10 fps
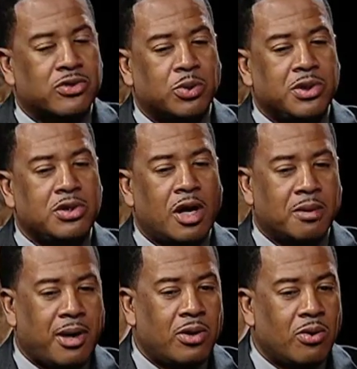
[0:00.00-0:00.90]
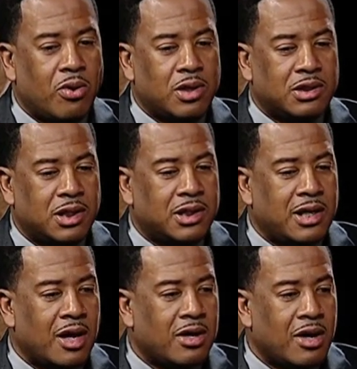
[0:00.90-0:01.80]
so we're talking about an ordinance that the
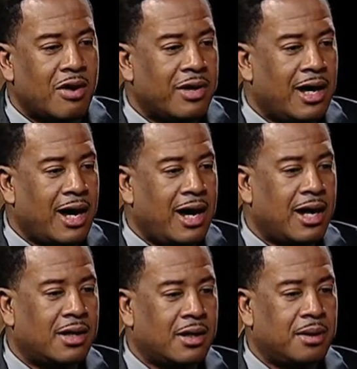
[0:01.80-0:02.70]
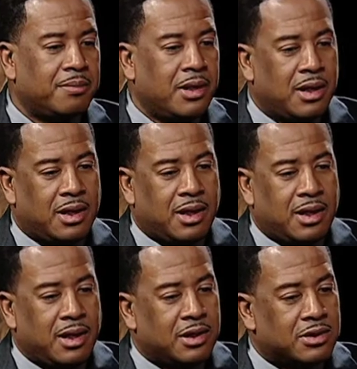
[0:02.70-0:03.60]
county already had
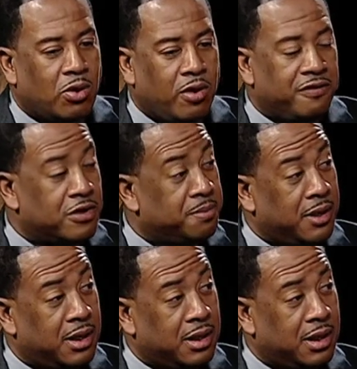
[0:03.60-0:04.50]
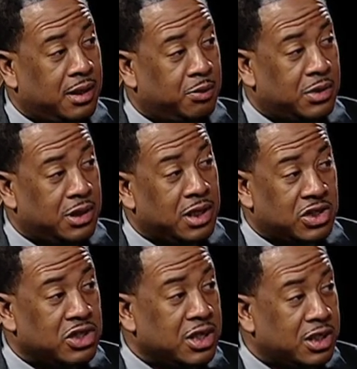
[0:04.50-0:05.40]
in its coffers, but it
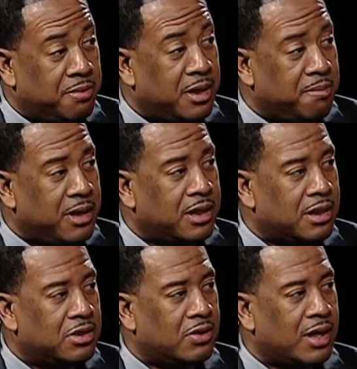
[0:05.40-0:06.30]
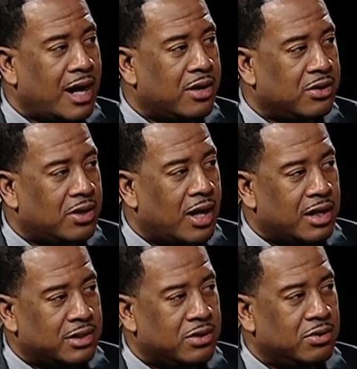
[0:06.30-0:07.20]
just needed to be amended to allow you
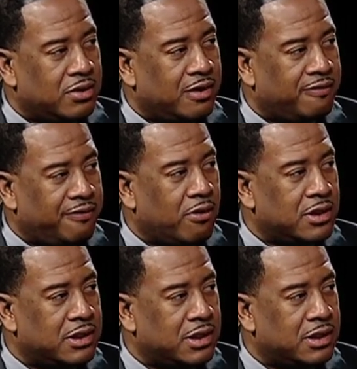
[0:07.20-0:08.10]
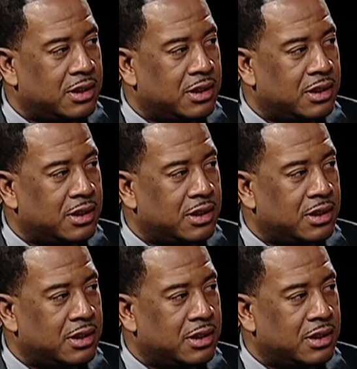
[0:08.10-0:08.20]
guys to enforce it.